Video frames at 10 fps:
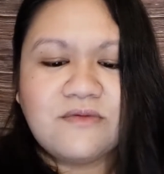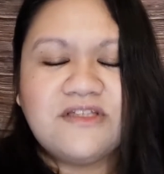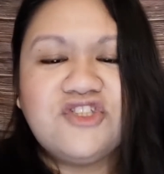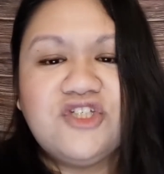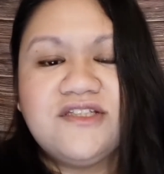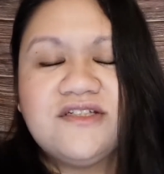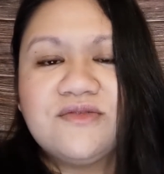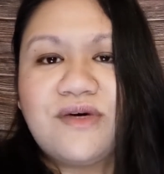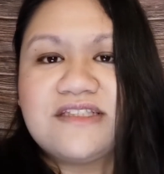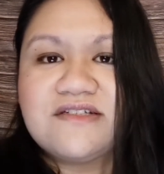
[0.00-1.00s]
When
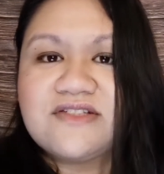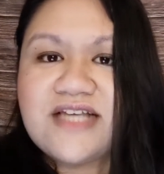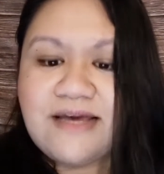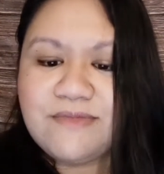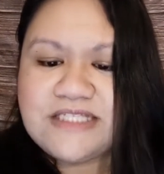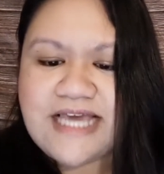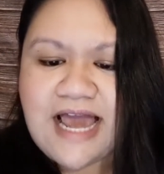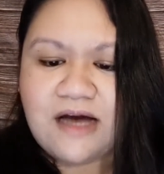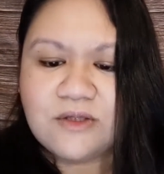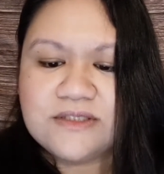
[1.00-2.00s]
Jesus went to Simon's
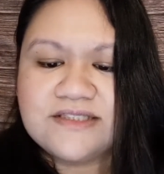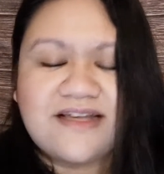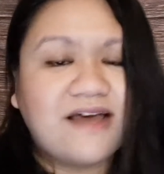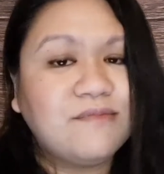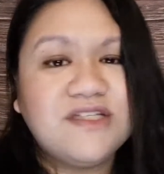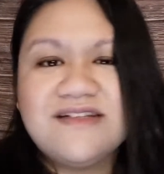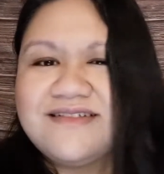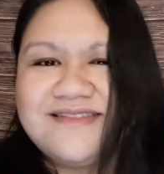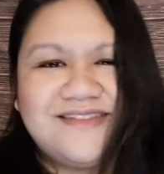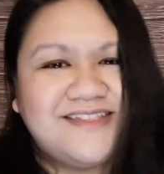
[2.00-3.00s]
house, Simon
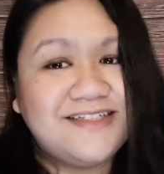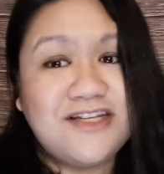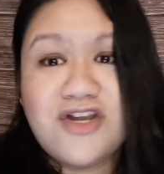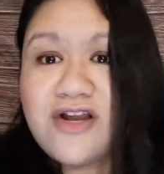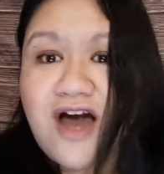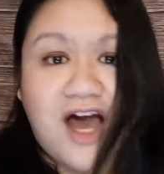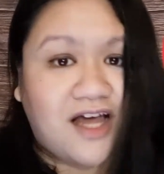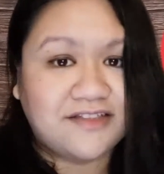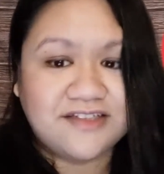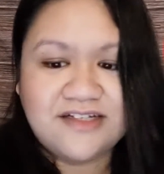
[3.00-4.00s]
did
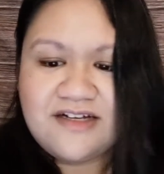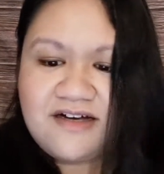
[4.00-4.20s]
not